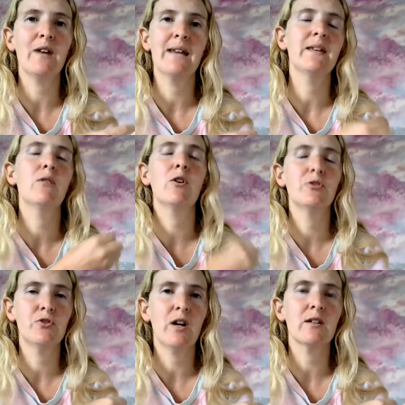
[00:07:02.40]
and they're
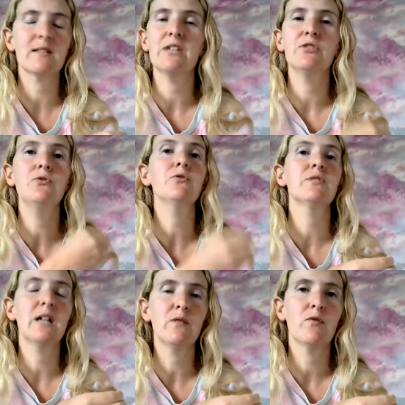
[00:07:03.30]
on drugs and you
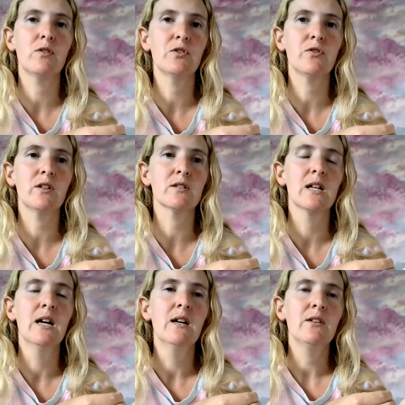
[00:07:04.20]
yourself are on drugs,
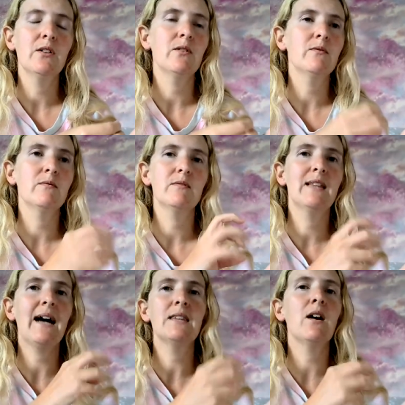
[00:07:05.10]
you know,
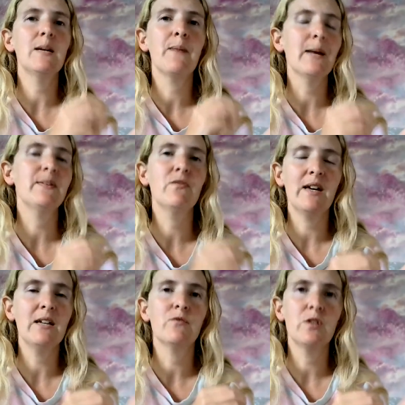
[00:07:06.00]
that night might be
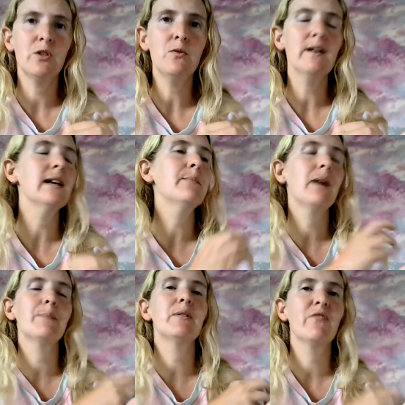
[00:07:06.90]
vague for you, it
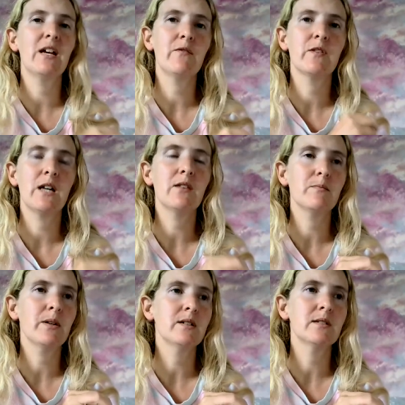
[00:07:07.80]
might be vague for the other
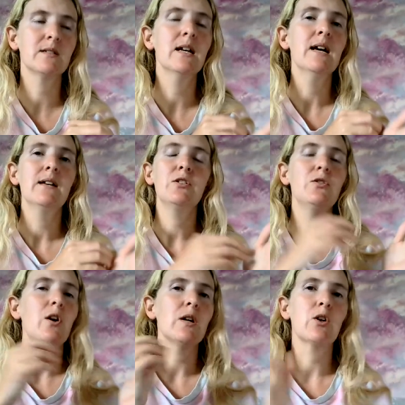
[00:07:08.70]
person. You
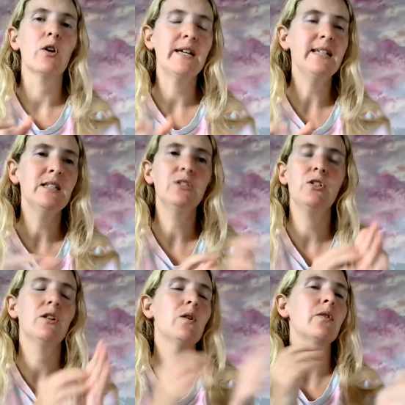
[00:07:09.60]
know, it got heated,
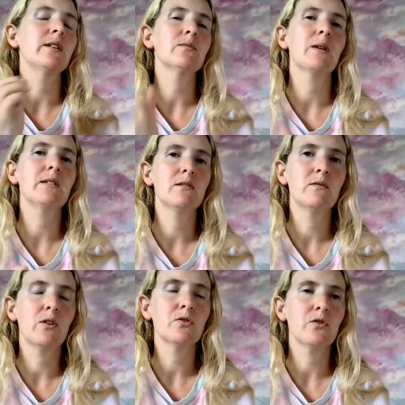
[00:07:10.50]
you know, things went in
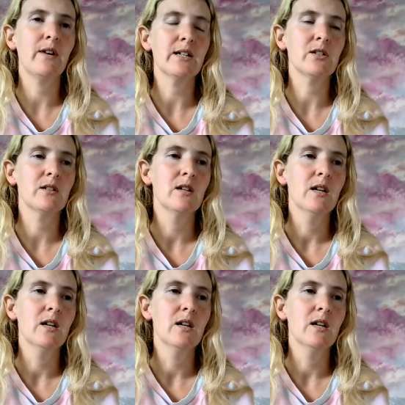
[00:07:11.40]
the wrong direction.